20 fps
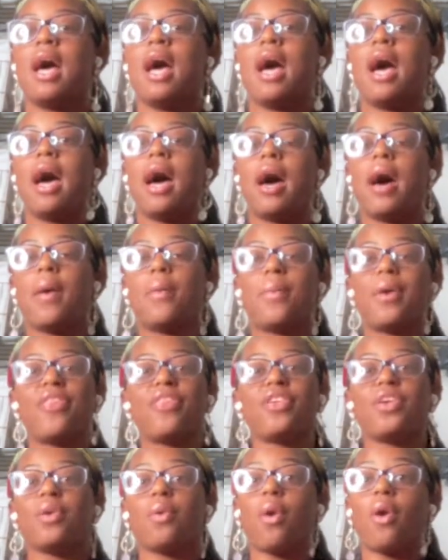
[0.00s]
Whether
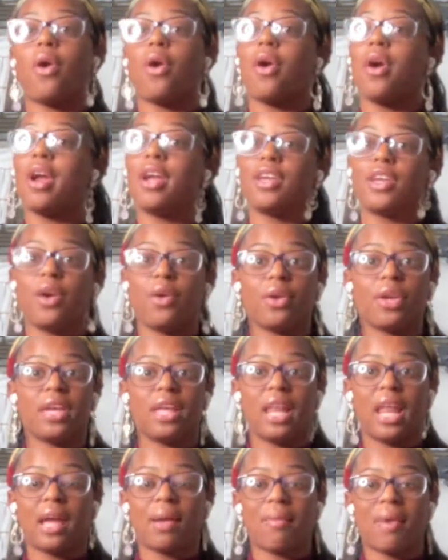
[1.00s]
you are a yogi
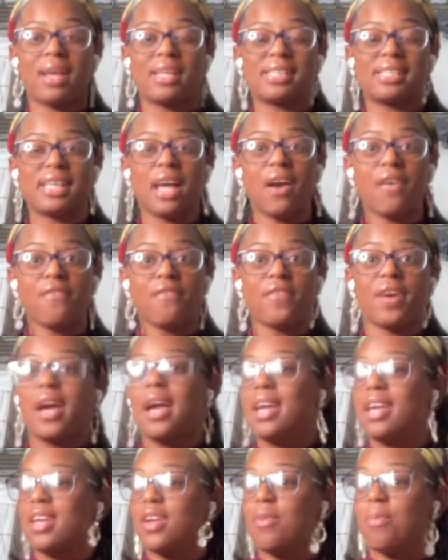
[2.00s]
like myself,
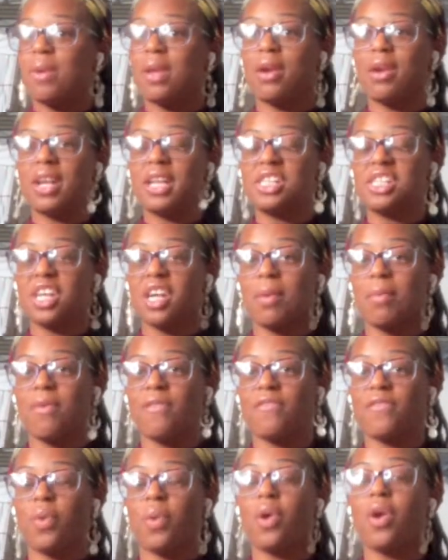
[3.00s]
you've been on the channel
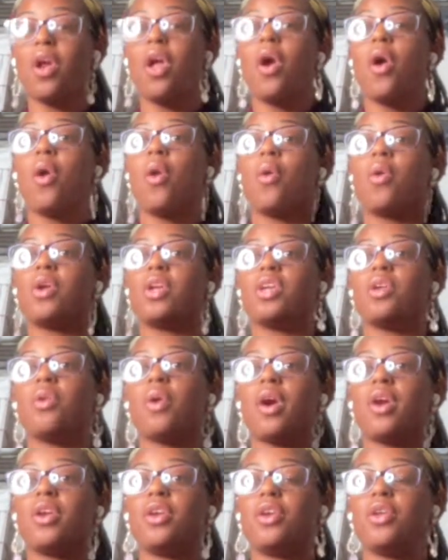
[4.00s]
before, or you
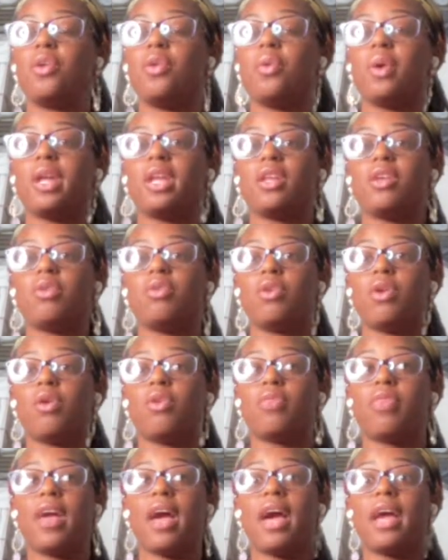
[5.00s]
are new and you know
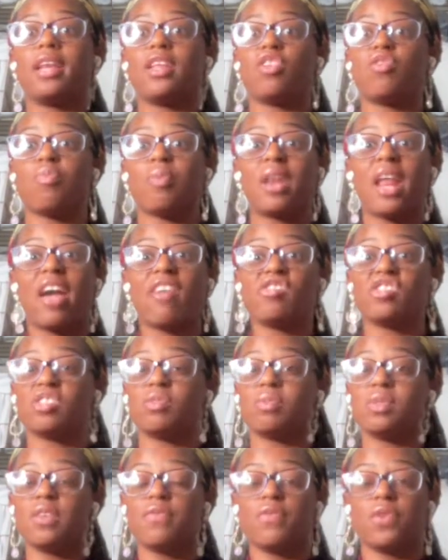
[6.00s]
that you've been having
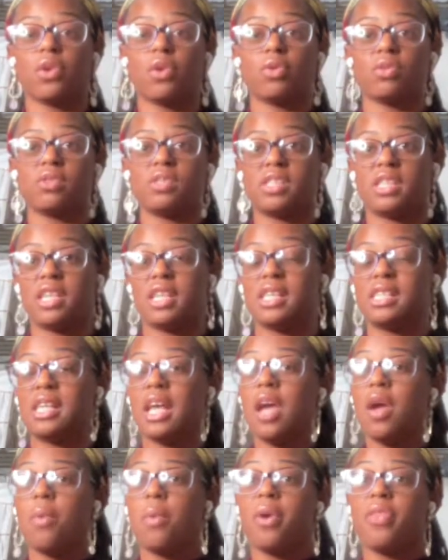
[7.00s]
some difficulties,
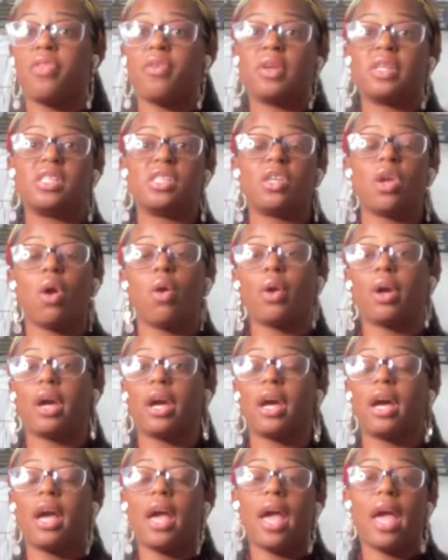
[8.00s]
whether it's
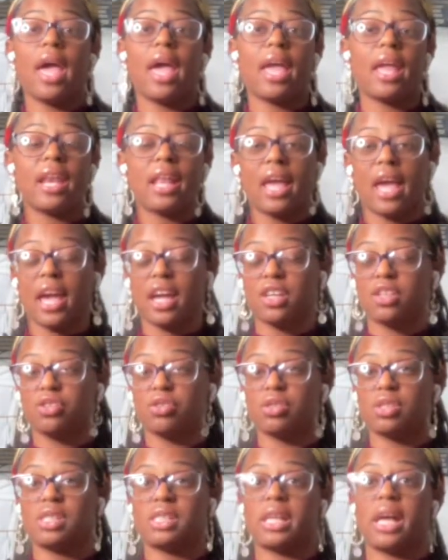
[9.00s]
yoga, any
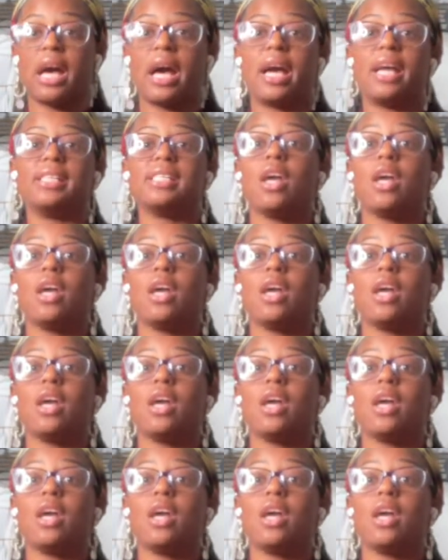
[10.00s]
exercise,